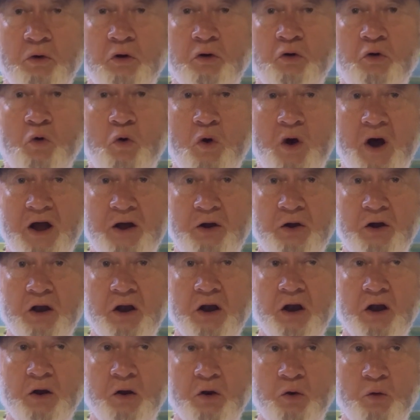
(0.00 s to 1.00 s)
quite
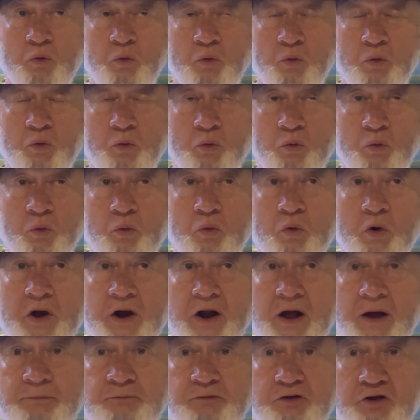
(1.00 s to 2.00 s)
what
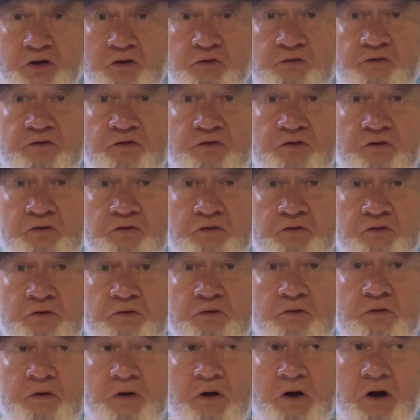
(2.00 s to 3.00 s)
I'm used
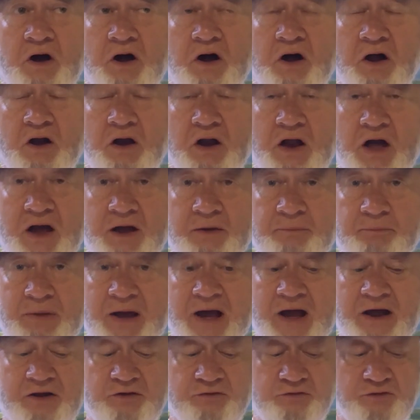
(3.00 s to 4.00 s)
to, like
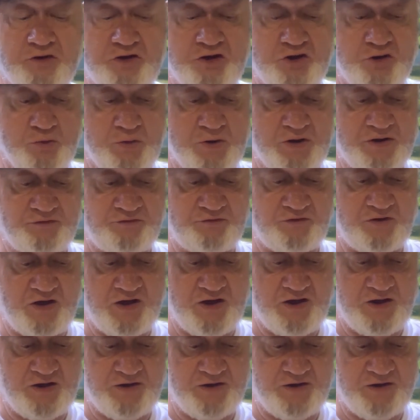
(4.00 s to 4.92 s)
back in the USA.